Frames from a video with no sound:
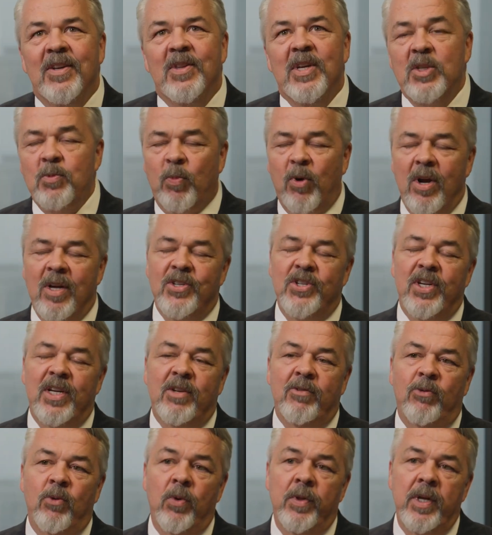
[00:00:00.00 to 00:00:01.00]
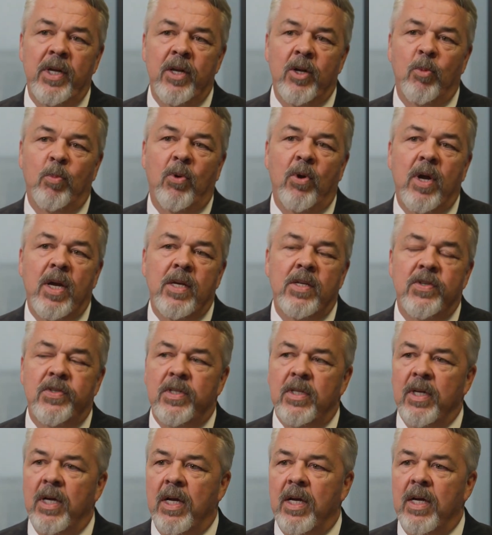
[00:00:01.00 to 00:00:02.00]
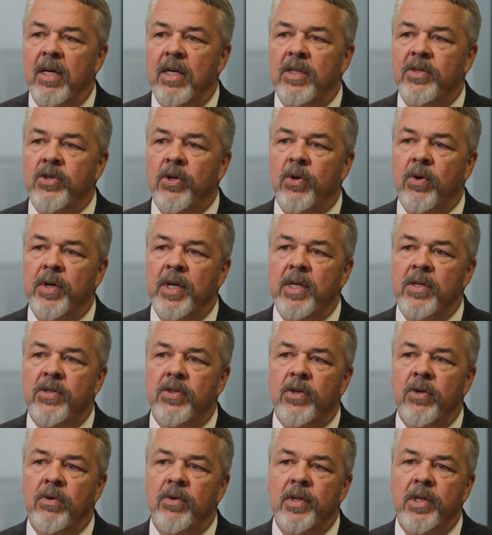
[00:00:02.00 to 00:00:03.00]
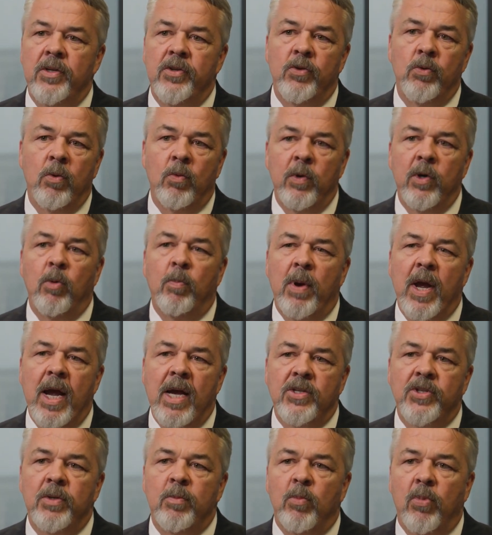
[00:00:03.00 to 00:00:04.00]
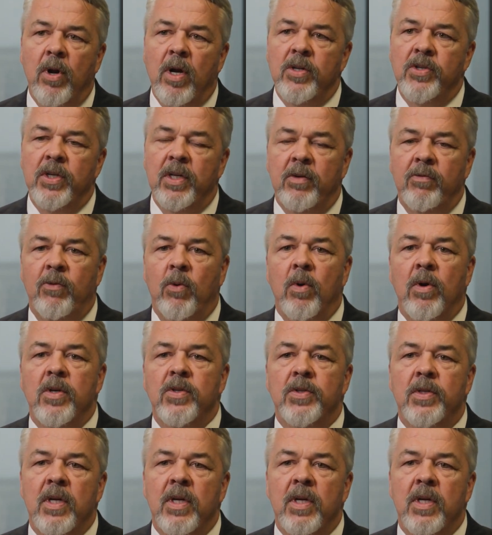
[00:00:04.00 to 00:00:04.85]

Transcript: This project for the Enterprise attorneys turned into a real passion project for us.